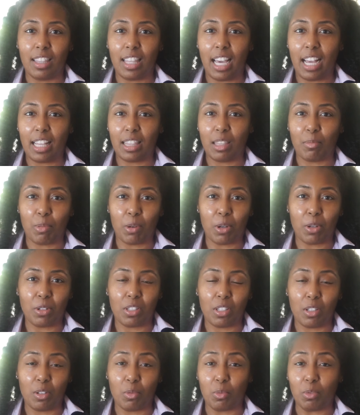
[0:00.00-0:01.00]
that the
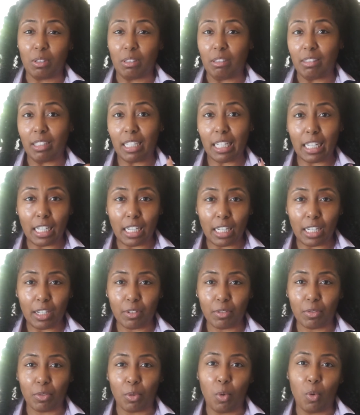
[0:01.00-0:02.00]
person will leave